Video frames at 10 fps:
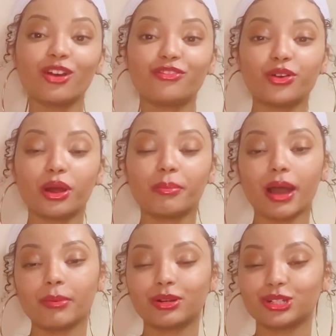For
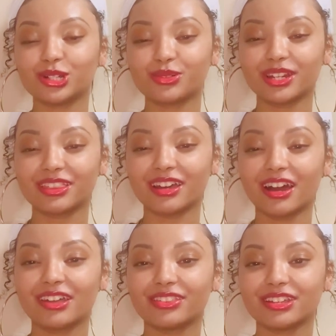Pop Culture
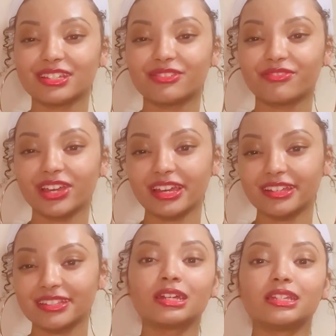Readathon, this
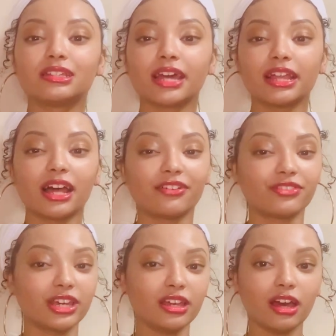fits C'est La
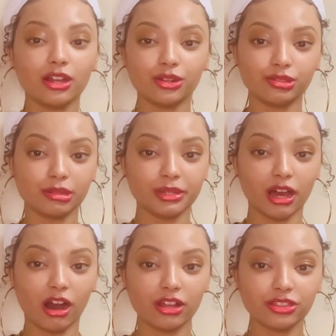Vie, a new to me
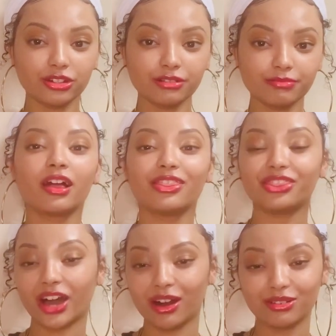author.
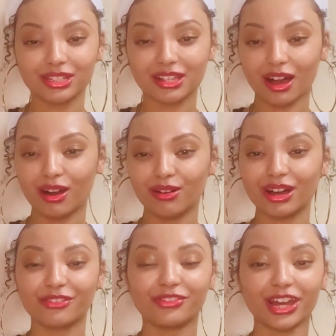Thong Song, a
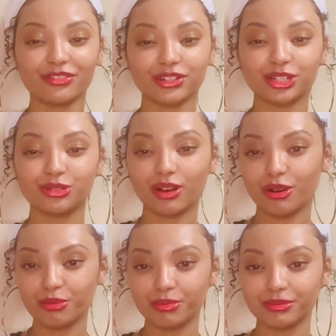favorite
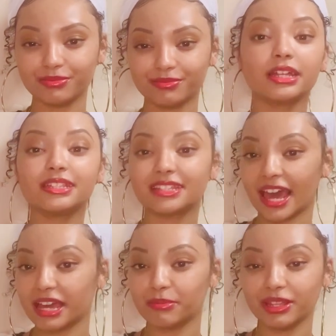trope.
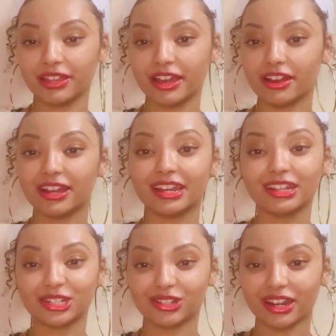Take Me There, an
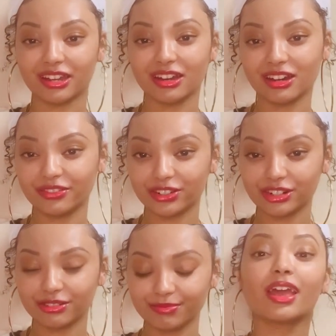illustrated
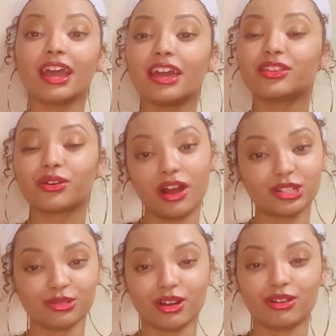cover. And The
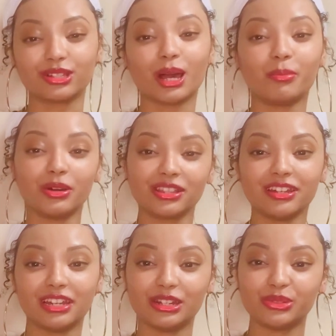Crossroads, a book that
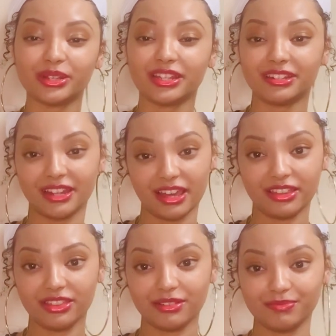deals with death.
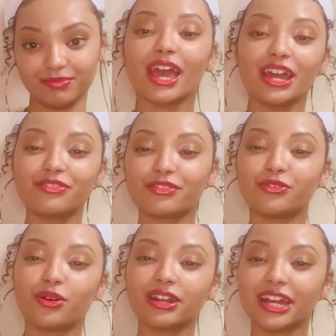And for
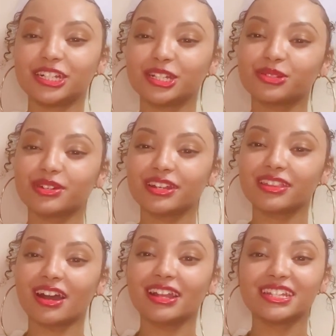4 Nations
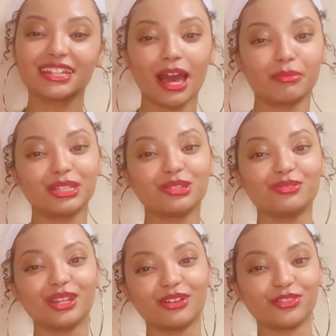Readathon, this got me to
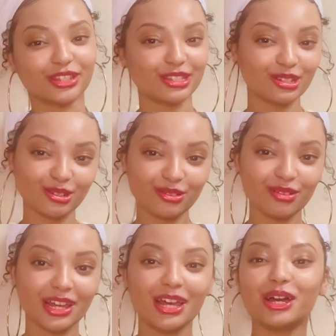level 2
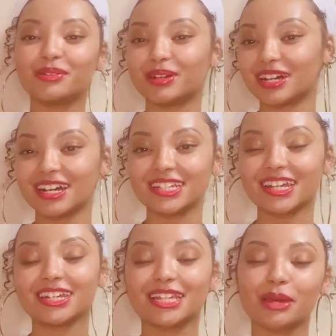because it
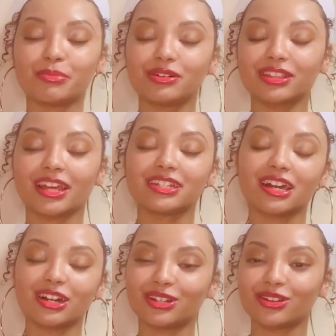is a book that is
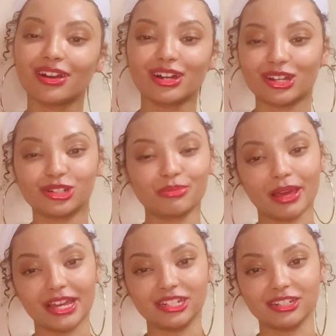under 100
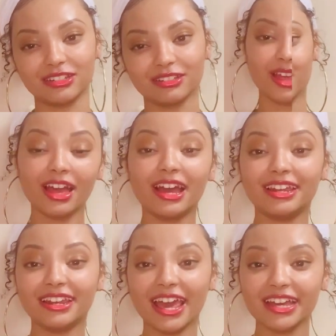pages.
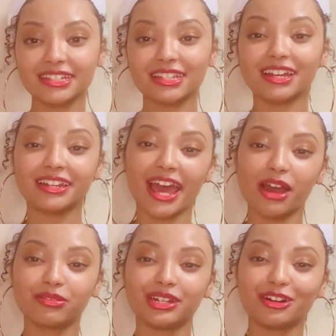Next, A
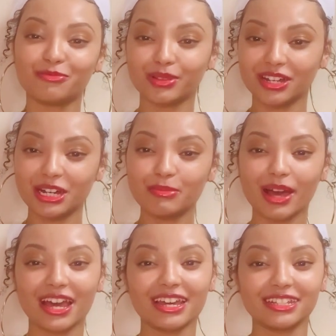Dowry of Blood by
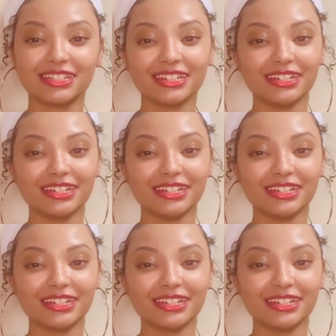S.T.